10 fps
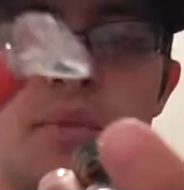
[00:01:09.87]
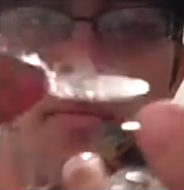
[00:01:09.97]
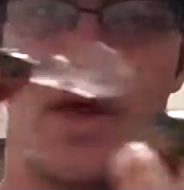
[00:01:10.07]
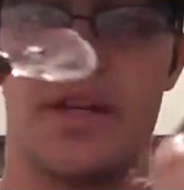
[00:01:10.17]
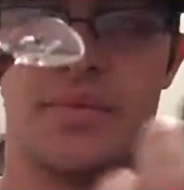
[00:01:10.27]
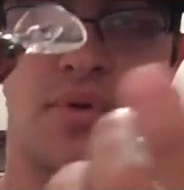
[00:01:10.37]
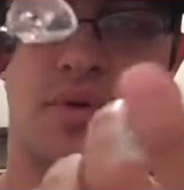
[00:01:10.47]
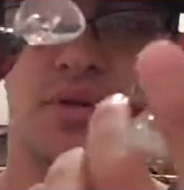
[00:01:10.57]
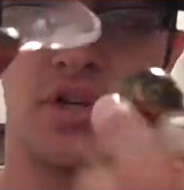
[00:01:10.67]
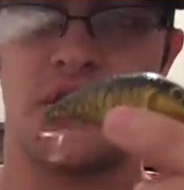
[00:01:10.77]
up at Bass
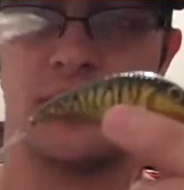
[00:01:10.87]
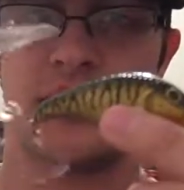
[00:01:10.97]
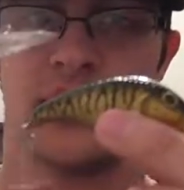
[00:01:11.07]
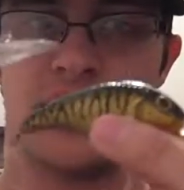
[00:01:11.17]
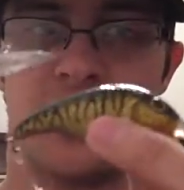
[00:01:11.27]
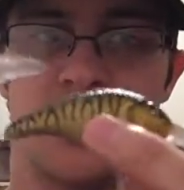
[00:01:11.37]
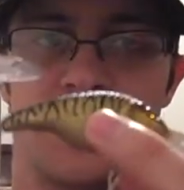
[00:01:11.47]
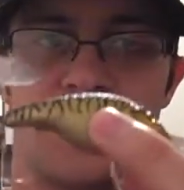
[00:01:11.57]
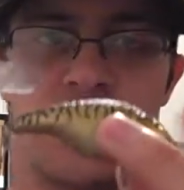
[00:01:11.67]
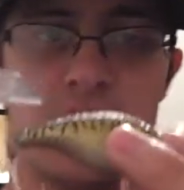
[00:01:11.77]
Pro Shops just
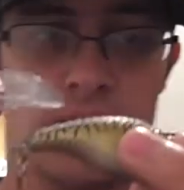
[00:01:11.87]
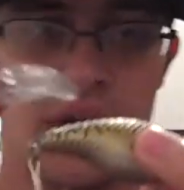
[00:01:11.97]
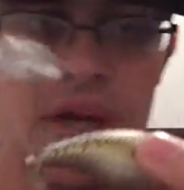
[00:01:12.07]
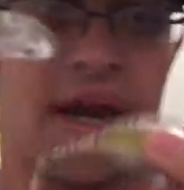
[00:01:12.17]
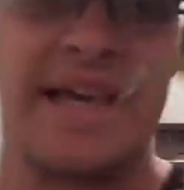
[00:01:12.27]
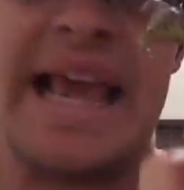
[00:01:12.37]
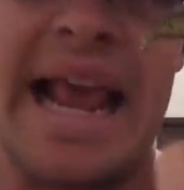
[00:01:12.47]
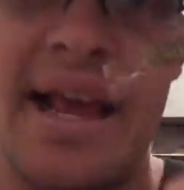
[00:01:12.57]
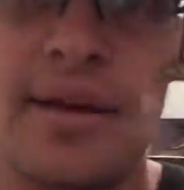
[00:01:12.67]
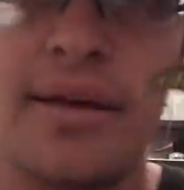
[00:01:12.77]
because, I
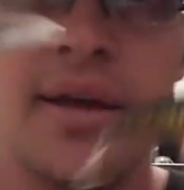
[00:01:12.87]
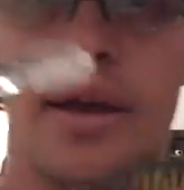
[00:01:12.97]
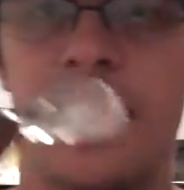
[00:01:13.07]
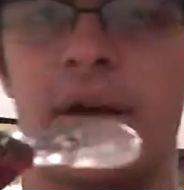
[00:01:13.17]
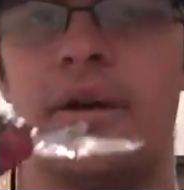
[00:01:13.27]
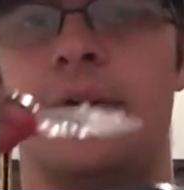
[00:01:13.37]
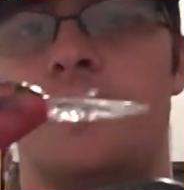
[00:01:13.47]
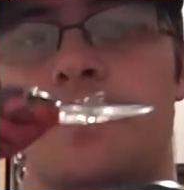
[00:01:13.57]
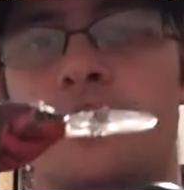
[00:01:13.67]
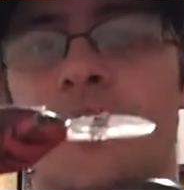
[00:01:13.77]
can.
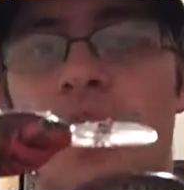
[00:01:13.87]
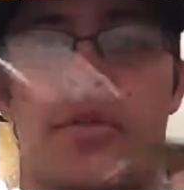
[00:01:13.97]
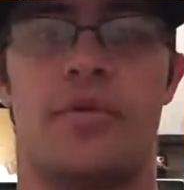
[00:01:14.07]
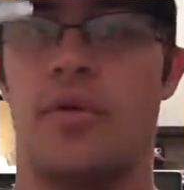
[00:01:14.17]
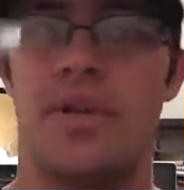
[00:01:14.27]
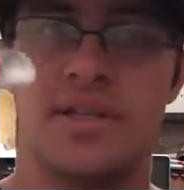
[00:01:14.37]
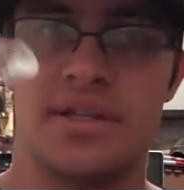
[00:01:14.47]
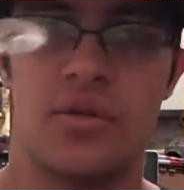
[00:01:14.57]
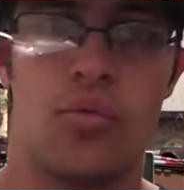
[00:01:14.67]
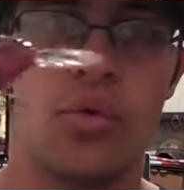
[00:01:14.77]
I'll throw these
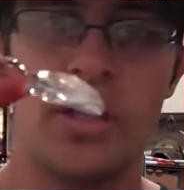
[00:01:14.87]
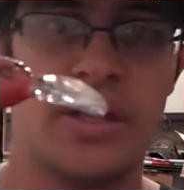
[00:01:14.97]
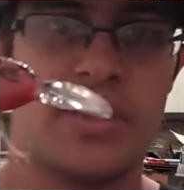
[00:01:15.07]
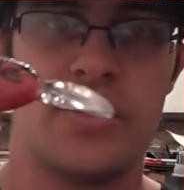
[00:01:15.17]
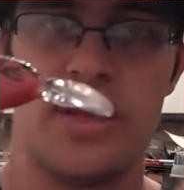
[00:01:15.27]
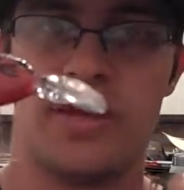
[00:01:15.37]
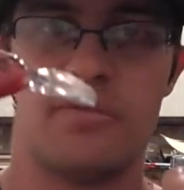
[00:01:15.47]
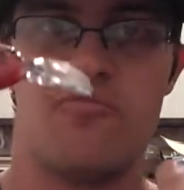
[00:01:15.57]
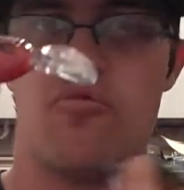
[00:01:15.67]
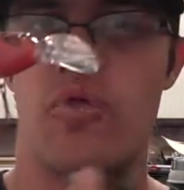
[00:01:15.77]
into really thick,
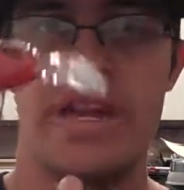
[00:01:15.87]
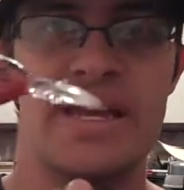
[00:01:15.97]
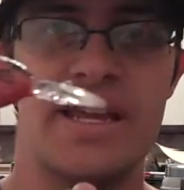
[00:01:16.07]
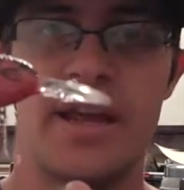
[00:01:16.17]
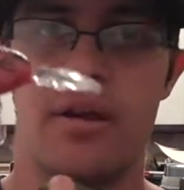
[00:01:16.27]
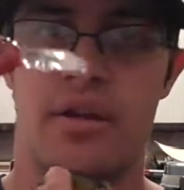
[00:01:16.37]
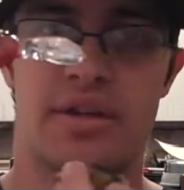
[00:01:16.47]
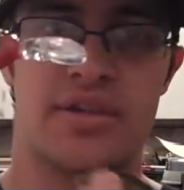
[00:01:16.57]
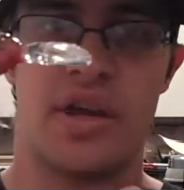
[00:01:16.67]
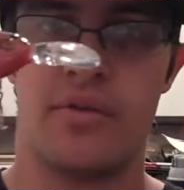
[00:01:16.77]
weedy
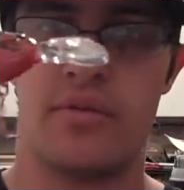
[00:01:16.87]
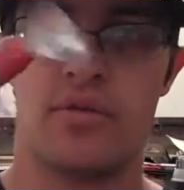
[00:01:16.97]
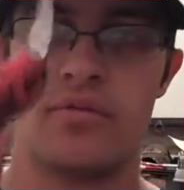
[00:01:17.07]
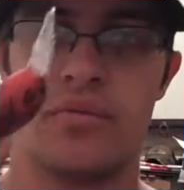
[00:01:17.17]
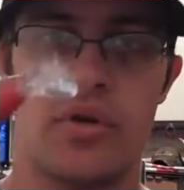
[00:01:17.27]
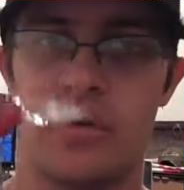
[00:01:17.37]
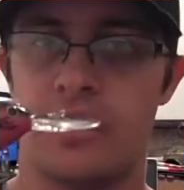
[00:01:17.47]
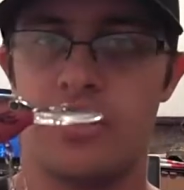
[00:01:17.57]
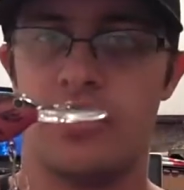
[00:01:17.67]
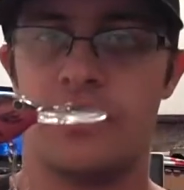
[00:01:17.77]
areas covered where,
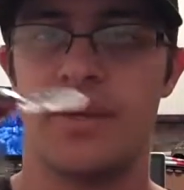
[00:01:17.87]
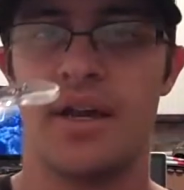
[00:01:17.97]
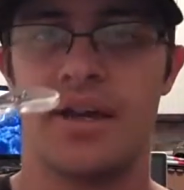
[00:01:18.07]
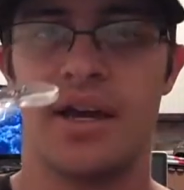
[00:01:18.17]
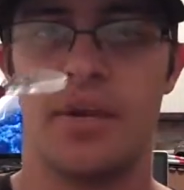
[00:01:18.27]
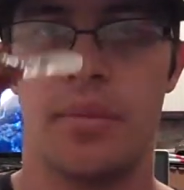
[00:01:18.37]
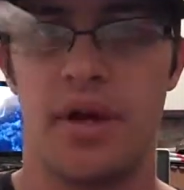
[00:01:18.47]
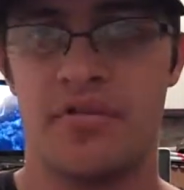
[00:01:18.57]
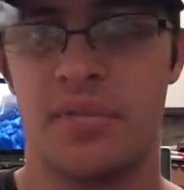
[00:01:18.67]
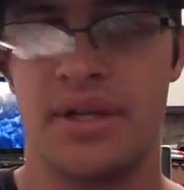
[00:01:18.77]
if you got to cut them
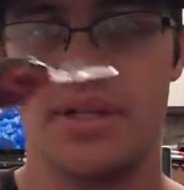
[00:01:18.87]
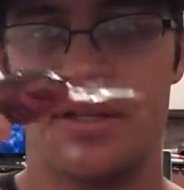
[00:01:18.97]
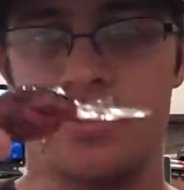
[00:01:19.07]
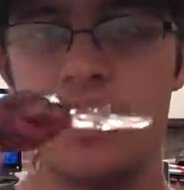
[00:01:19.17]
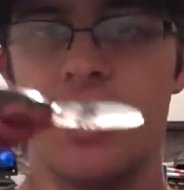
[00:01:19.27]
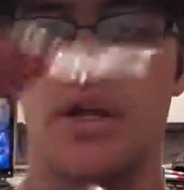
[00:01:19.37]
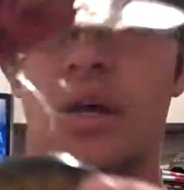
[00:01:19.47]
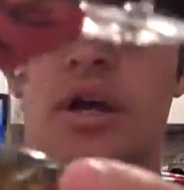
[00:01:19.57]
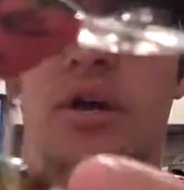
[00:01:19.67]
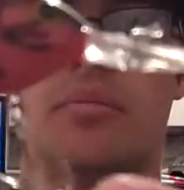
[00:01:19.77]
off, big deal.
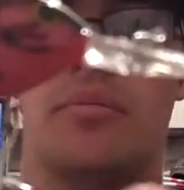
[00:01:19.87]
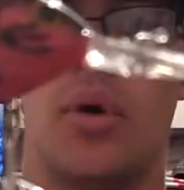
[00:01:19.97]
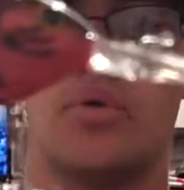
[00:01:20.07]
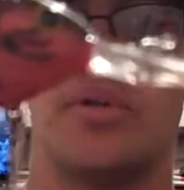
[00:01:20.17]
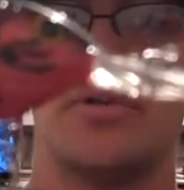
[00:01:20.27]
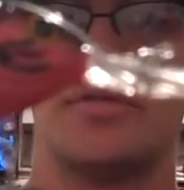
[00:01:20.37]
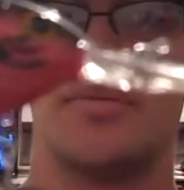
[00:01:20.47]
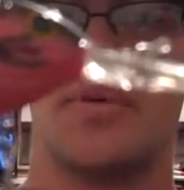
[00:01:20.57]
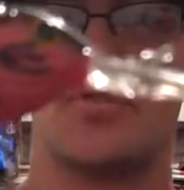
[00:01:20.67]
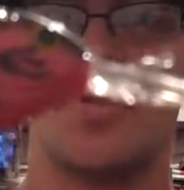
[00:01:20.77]
Both
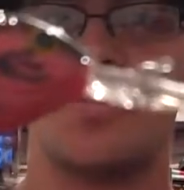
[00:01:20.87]
supposed to